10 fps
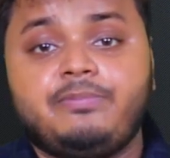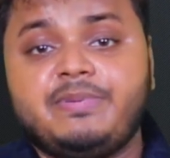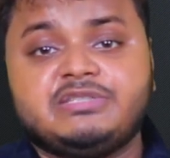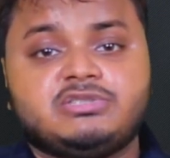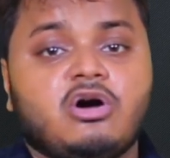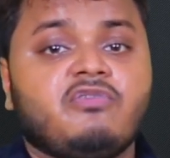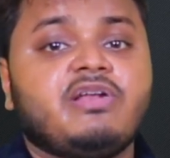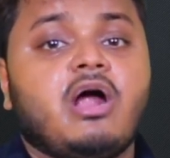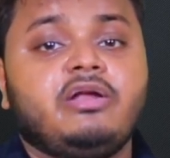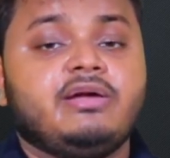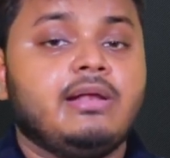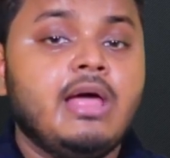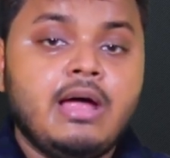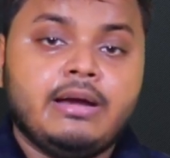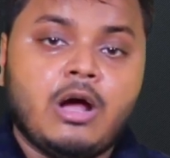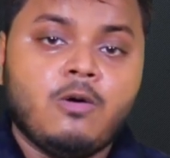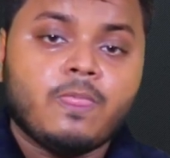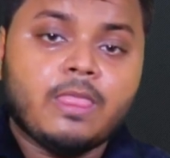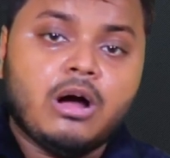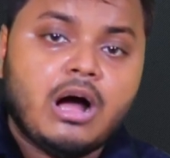piece of an article.
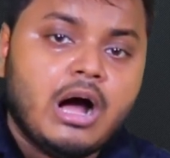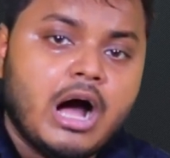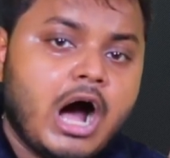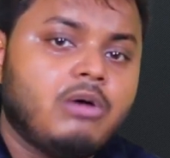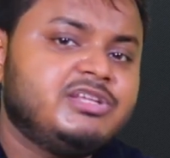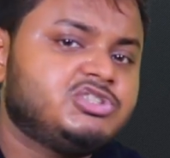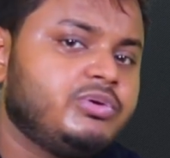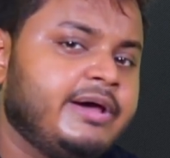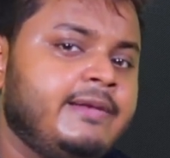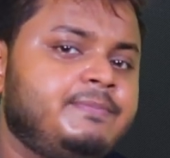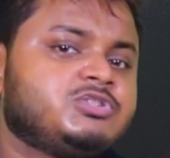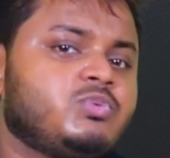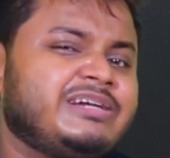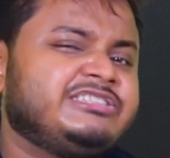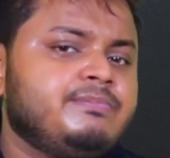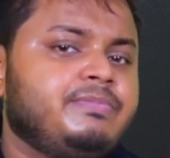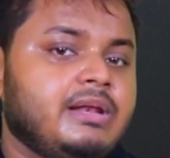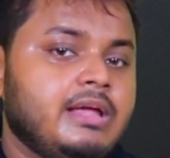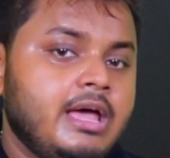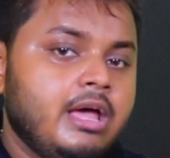Now how this would help is quite
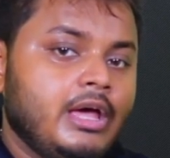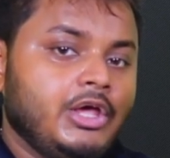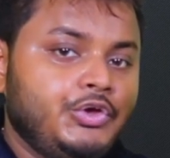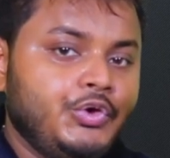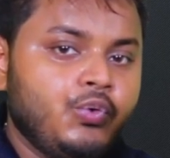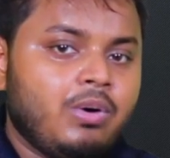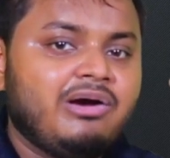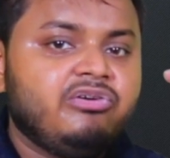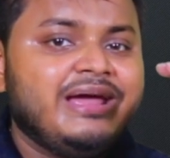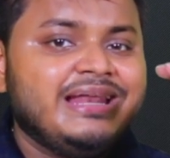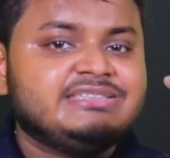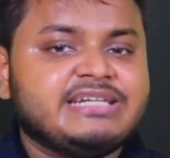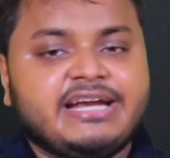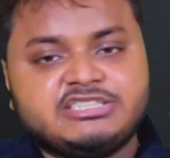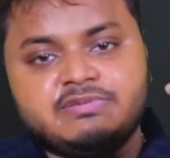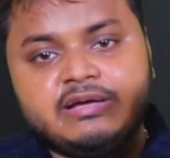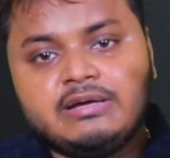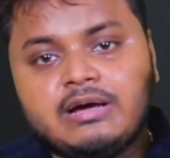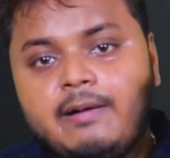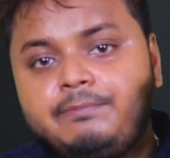simple. You are really
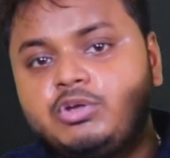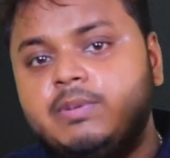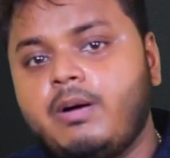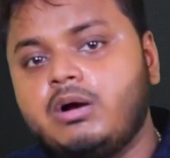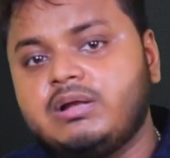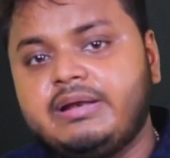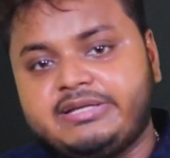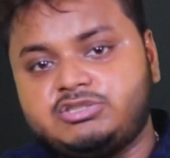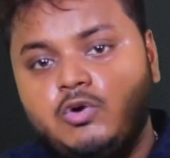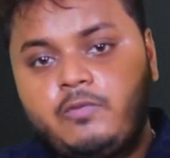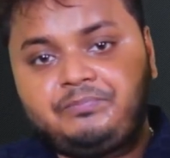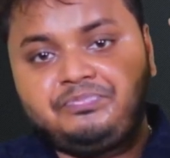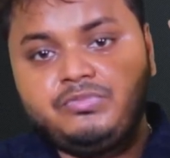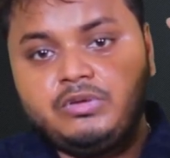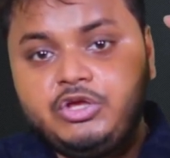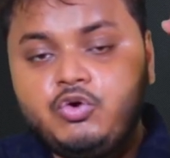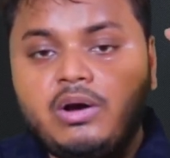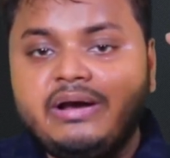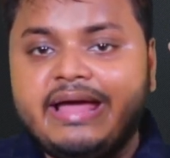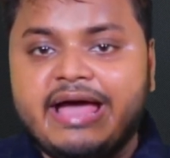satisfying up to the bottleneck. So you
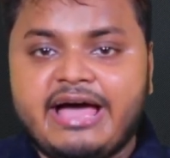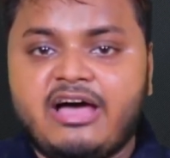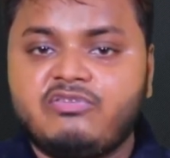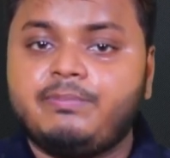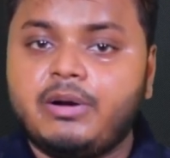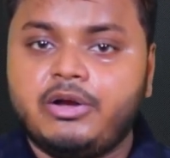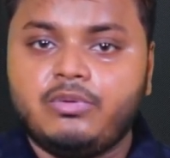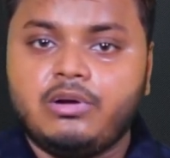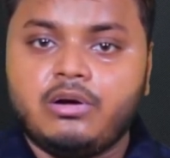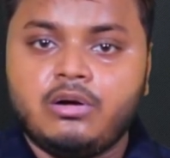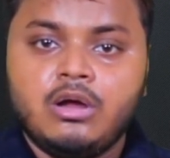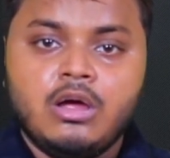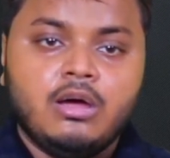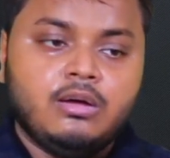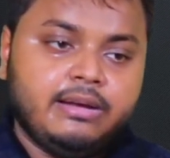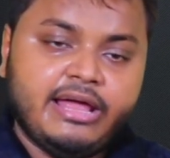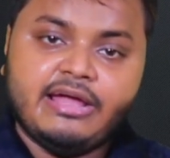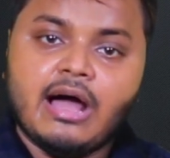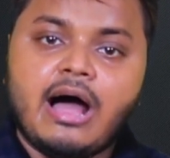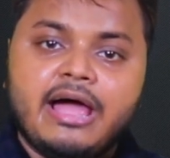already have a particular
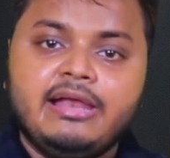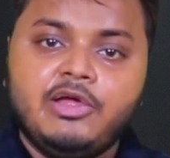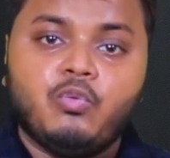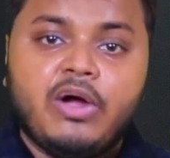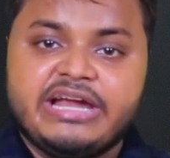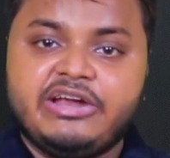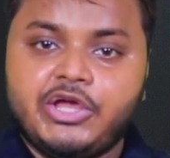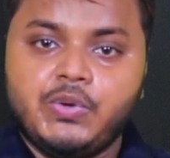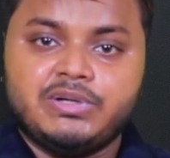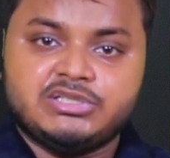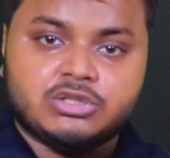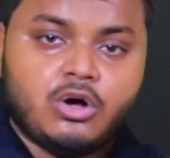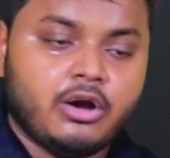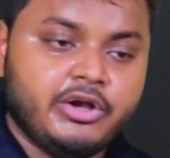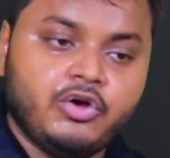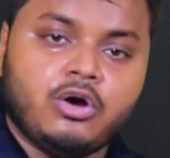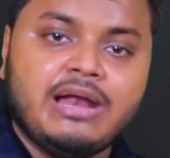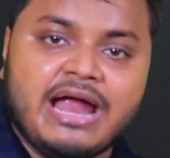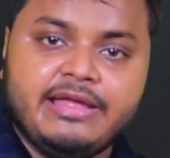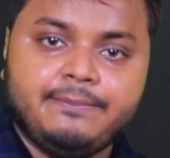highly weighted keywords on your
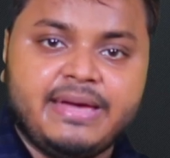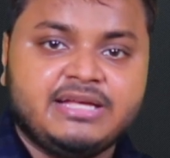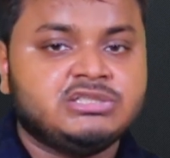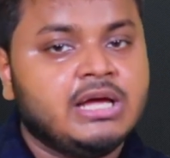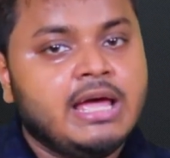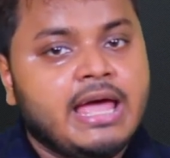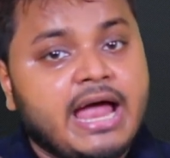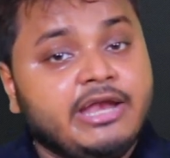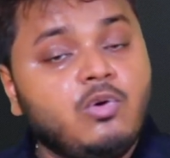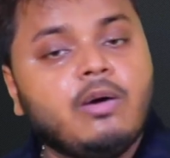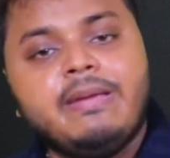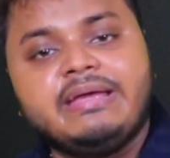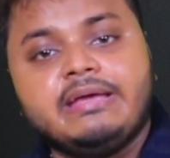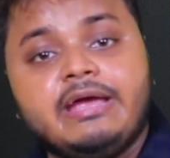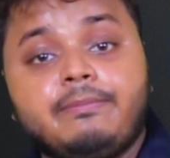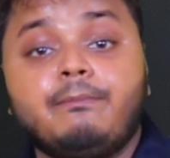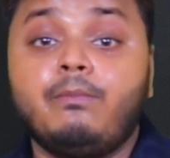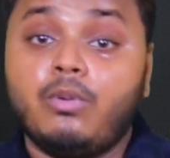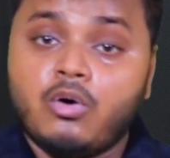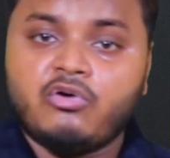landing page, and you are making it
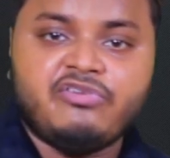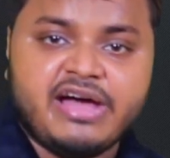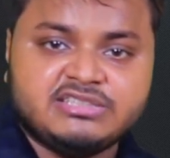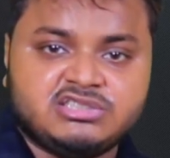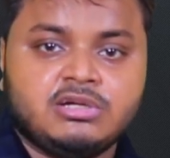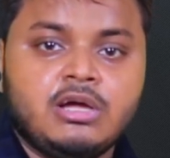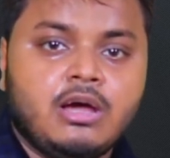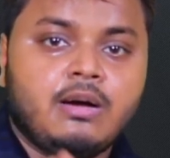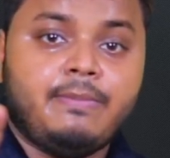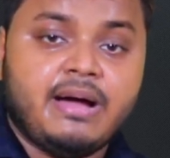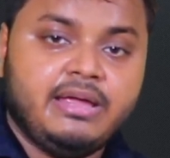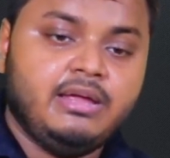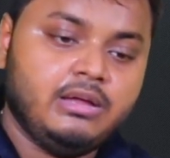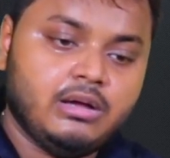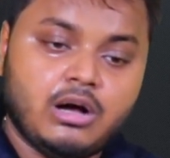more vast by